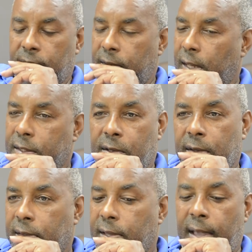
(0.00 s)
that's
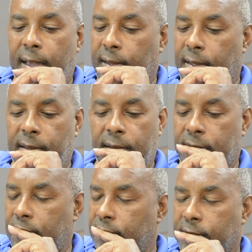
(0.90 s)
not can't,
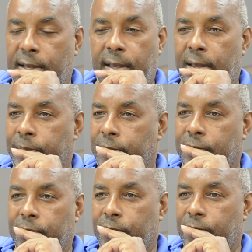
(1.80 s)
can't happen
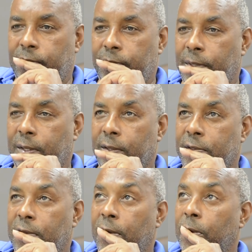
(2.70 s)

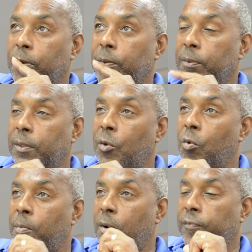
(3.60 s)
because now the
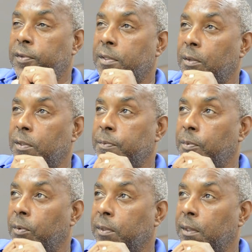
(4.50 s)
Home Office now has
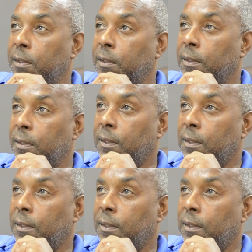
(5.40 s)
brought in